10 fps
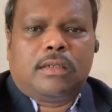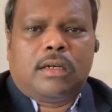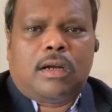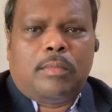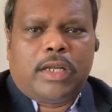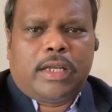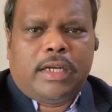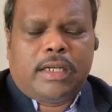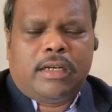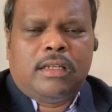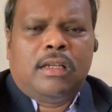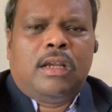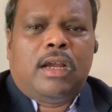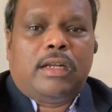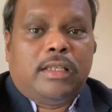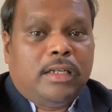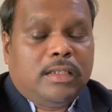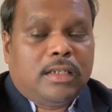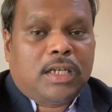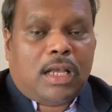complicated and there
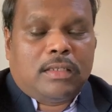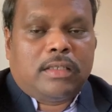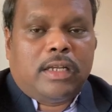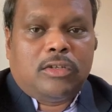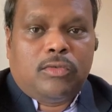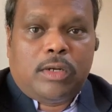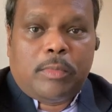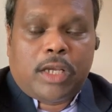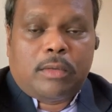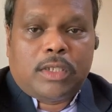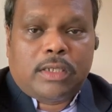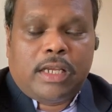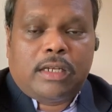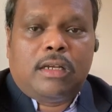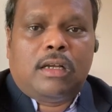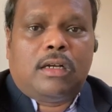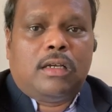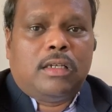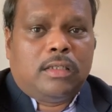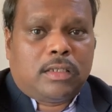is a chance that you will make a mistake
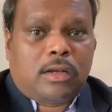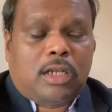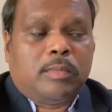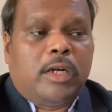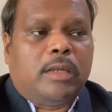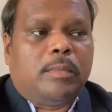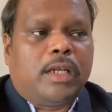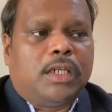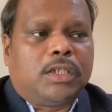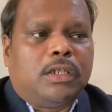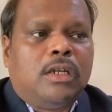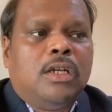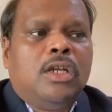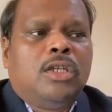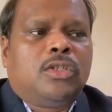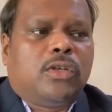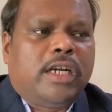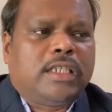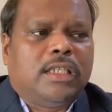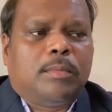in this cross multiplication. So
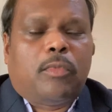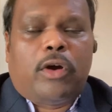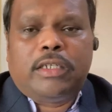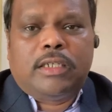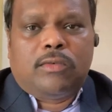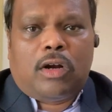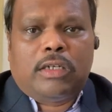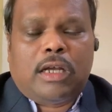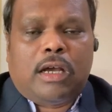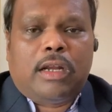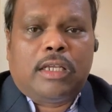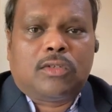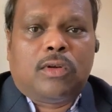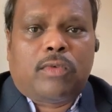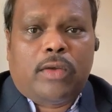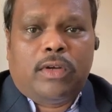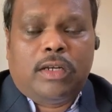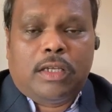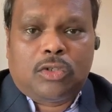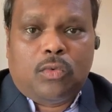let's say the points involved are x1,
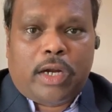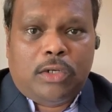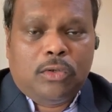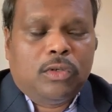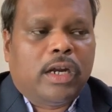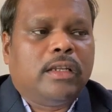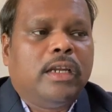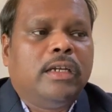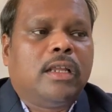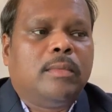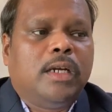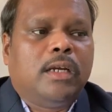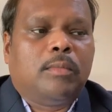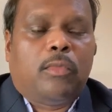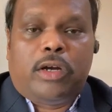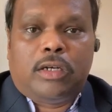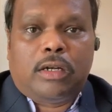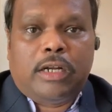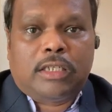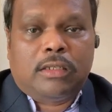y1, x2, y2, and the intermediate point,
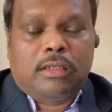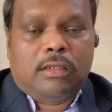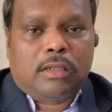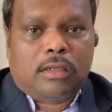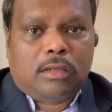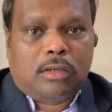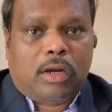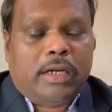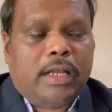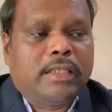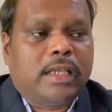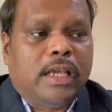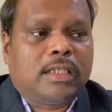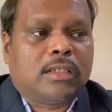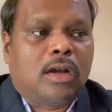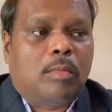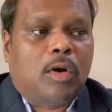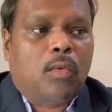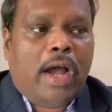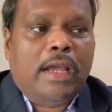let's call it as x comma
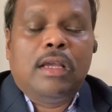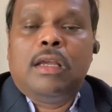y,